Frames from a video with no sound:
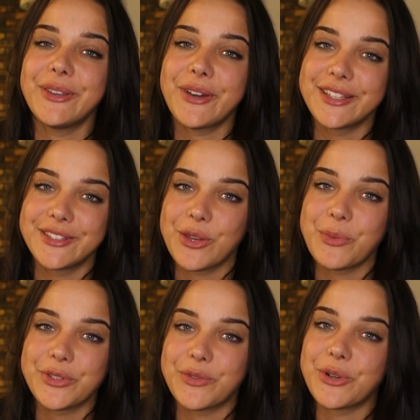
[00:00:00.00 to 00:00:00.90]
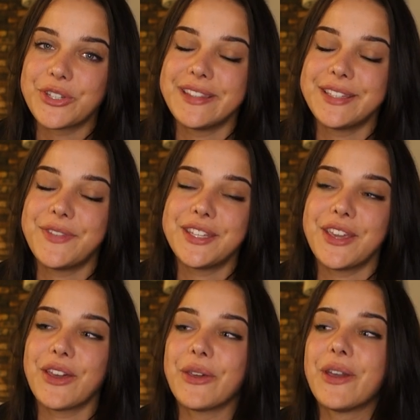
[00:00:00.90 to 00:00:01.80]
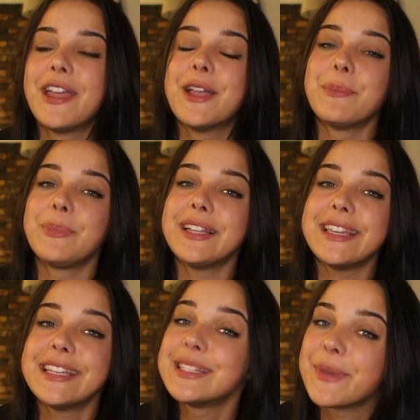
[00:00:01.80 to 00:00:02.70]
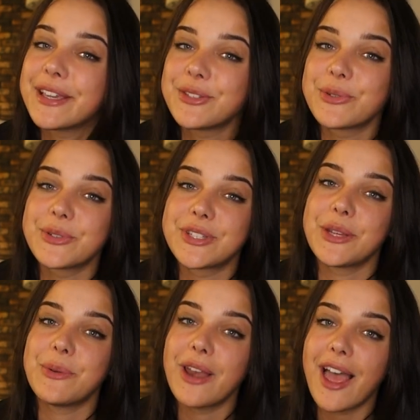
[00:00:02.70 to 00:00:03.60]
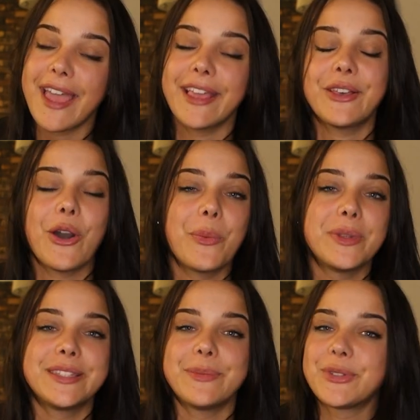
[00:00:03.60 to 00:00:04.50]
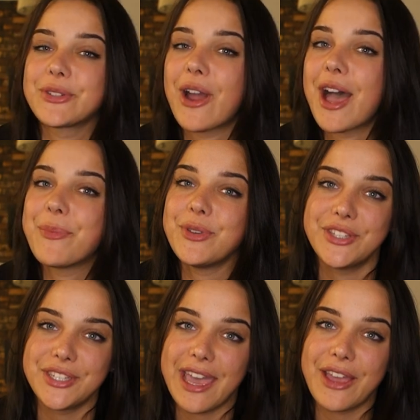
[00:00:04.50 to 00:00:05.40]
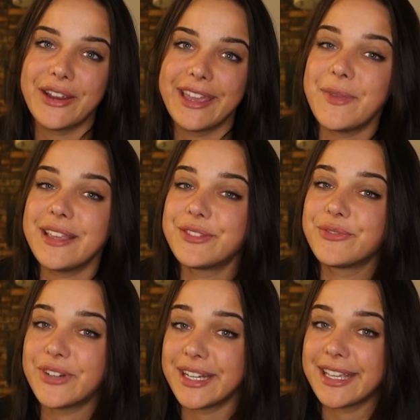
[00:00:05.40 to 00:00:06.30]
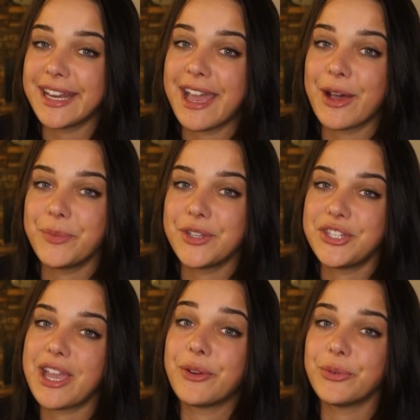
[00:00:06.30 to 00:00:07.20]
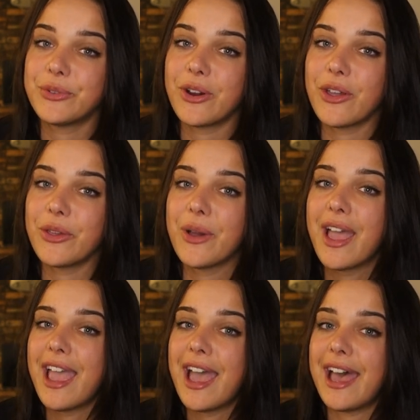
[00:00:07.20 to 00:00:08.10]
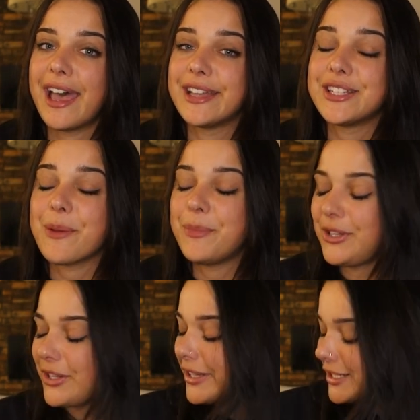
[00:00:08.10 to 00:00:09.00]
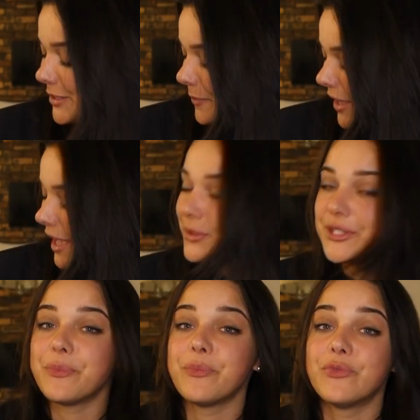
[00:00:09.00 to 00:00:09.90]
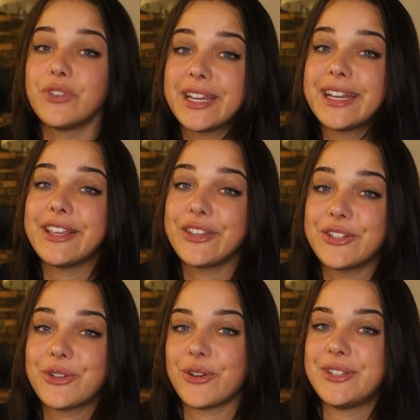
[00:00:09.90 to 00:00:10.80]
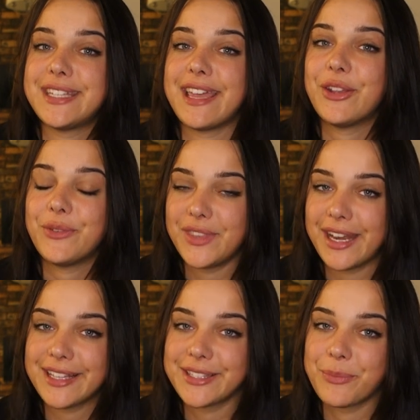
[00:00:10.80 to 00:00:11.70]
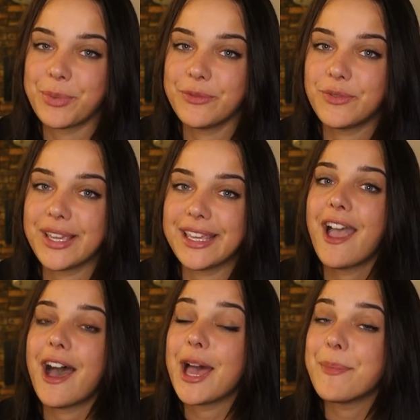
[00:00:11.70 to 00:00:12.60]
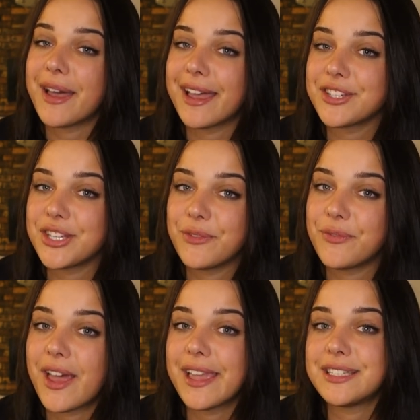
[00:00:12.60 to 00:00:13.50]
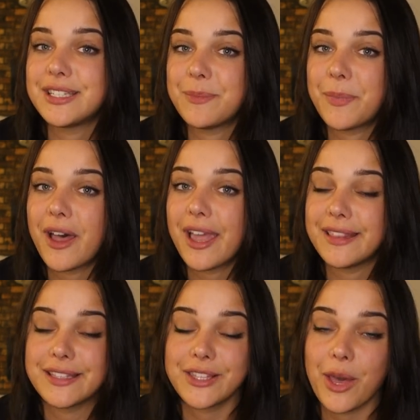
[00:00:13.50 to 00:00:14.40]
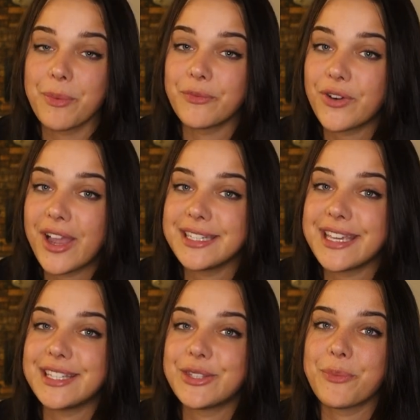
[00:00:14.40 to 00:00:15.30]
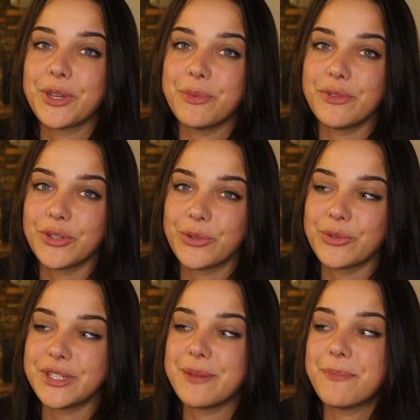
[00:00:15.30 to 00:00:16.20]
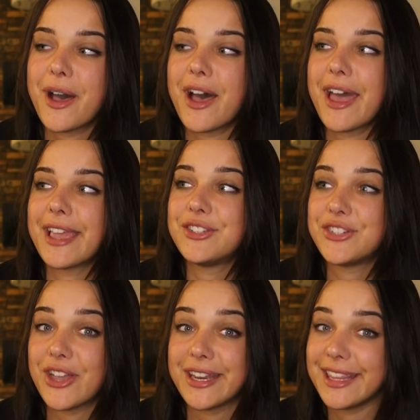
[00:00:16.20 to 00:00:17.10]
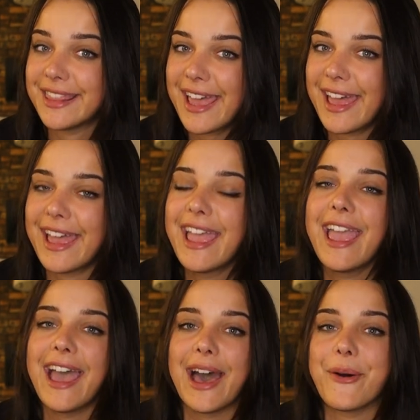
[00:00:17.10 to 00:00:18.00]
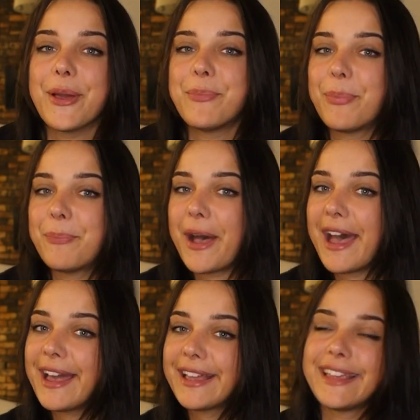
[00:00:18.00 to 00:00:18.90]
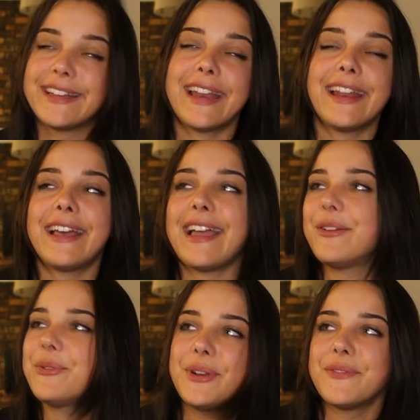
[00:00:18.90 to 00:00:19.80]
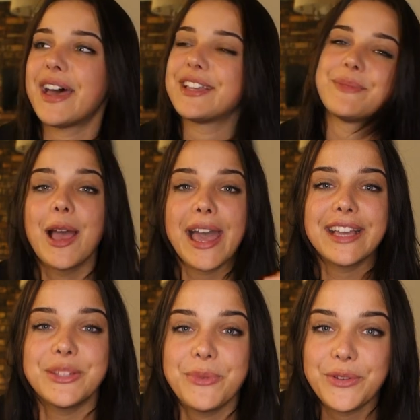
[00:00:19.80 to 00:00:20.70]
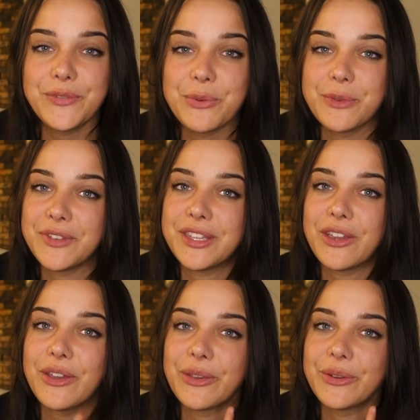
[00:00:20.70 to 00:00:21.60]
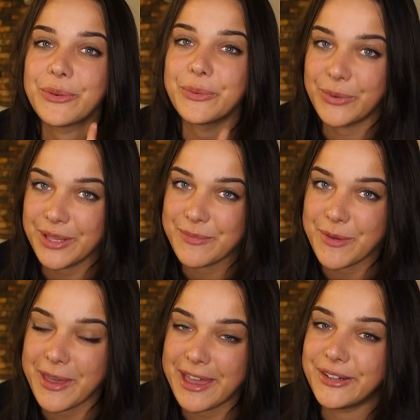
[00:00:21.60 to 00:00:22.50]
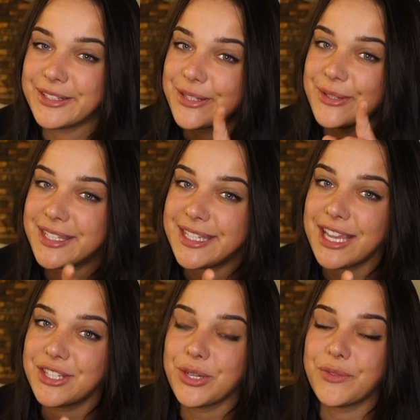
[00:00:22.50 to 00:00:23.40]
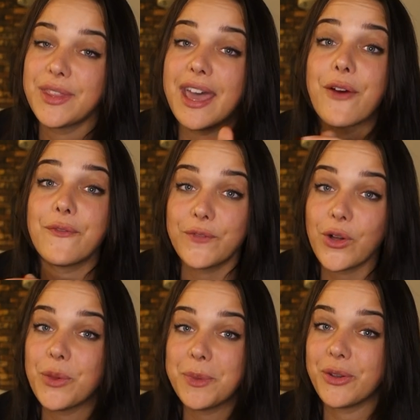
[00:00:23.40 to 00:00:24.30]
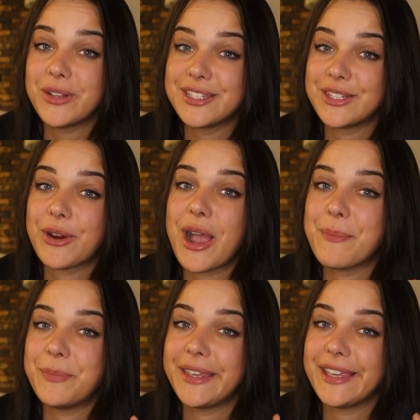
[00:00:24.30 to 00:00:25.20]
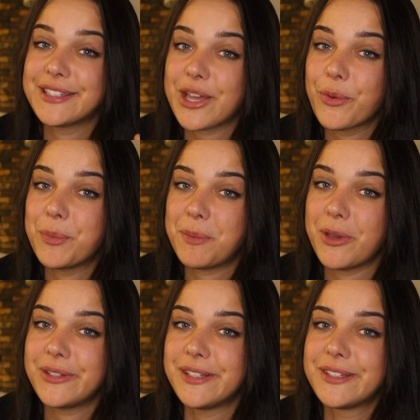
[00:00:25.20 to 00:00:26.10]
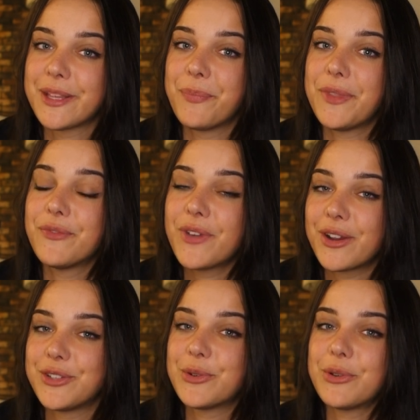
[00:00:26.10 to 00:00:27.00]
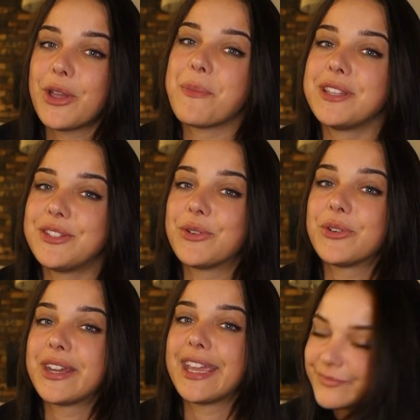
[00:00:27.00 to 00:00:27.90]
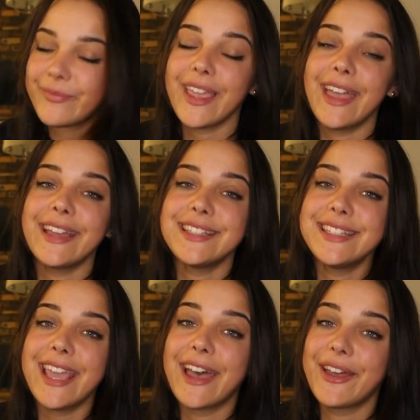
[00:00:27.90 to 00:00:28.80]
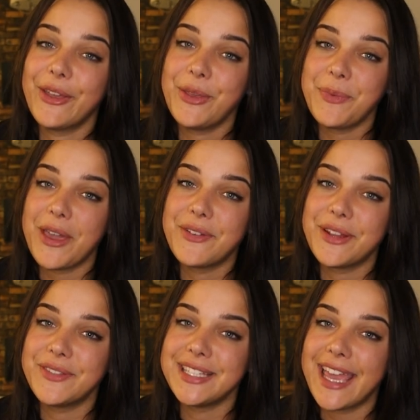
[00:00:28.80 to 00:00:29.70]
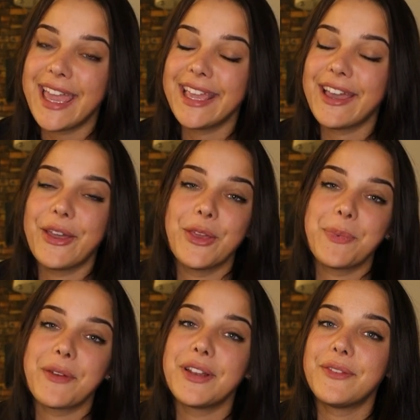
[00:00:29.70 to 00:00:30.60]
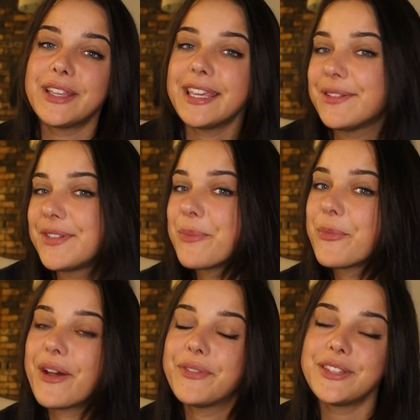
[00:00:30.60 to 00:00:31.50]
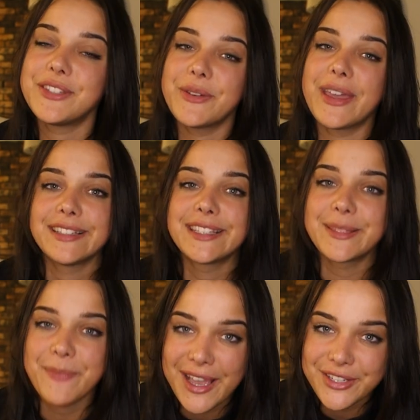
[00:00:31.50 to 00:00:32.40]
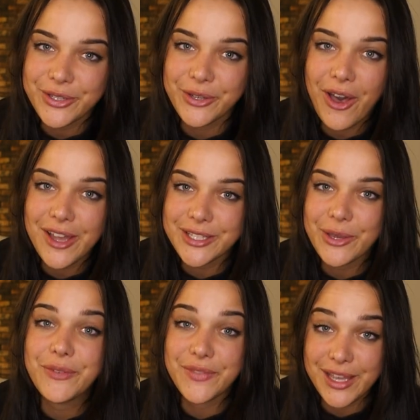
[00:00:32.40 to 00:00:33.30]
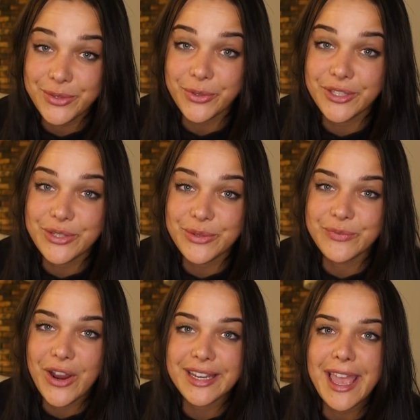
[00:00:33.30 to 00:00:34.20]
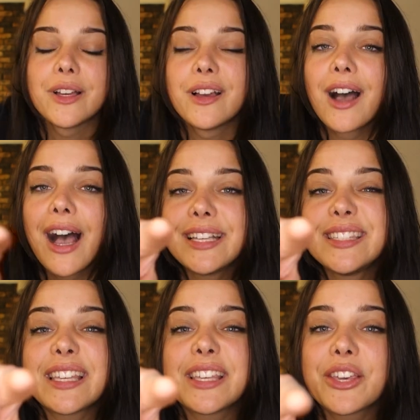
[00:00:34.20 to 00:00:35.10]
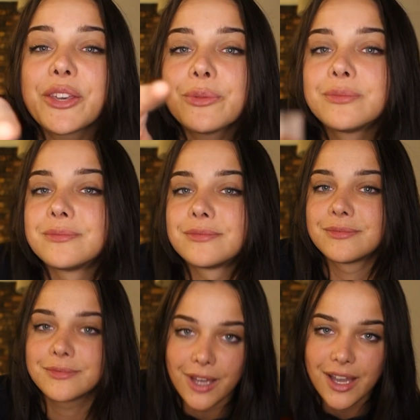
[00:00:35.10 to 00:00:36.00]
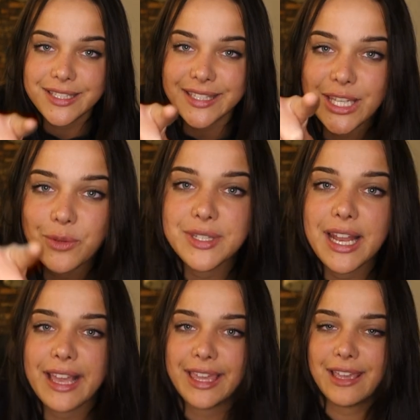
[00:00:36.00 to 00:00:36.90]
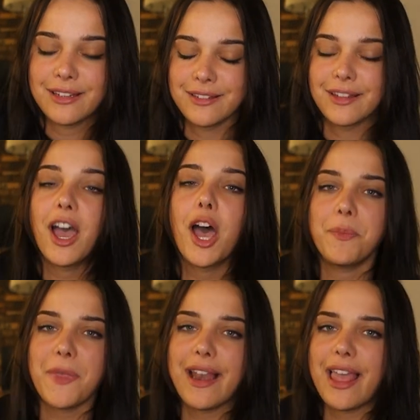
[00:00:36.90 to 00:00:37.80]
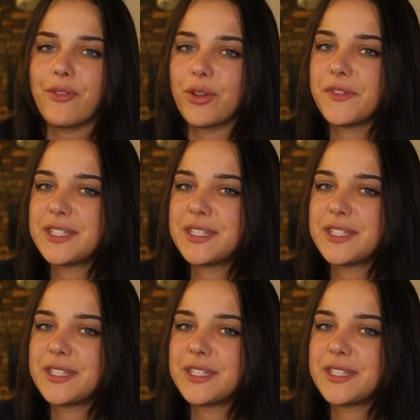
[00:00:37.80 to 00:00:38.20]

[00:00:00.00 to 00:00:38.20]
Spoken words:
you guys so much for watching this video. Please make sure to like, comment, subscribe, and share it. It's really gonna help this channel grow. And I'm looking to put out some really good content over the next couple of weeks. I'm actually flying to Dubai this coming Friday, so I'm gonna be recording my journey there, how I pack and all of that. I actually wanna film a video with my parents, so stay tuned for that. Follow me on Instagram because I will be posting something very shortly on my story. And yeah, I hope you have a lovely day. I hope you have a lovely evening, whatever you're doing. Smash your cardio if that's what you're doing right now. I see you. I see you slacking. Up that level on the